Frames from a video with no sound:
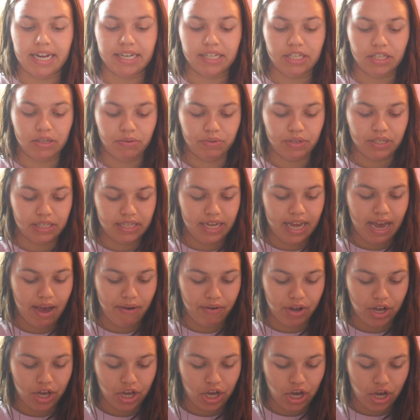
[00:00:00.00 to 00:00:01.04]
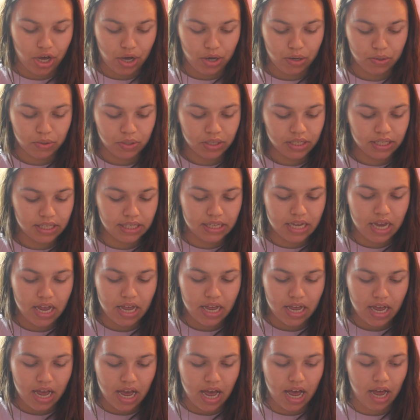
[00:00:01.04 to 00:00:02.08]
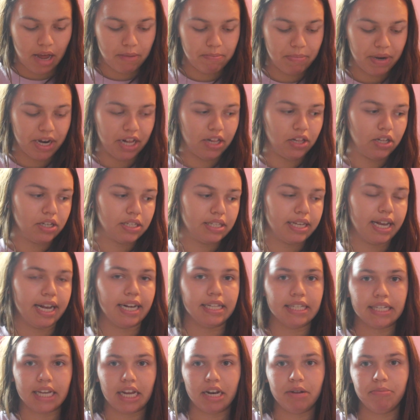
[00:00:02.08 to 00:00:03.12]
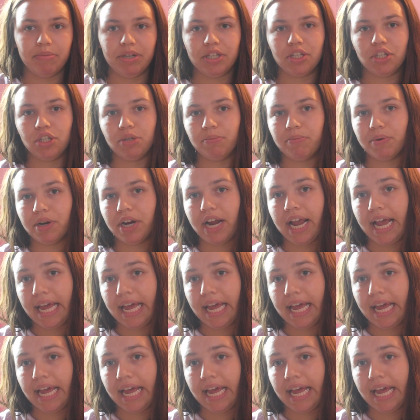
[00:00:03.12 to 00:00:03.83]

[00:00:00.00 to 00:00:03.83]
it, so we'll see how it goes, but it looks like it's gonna be super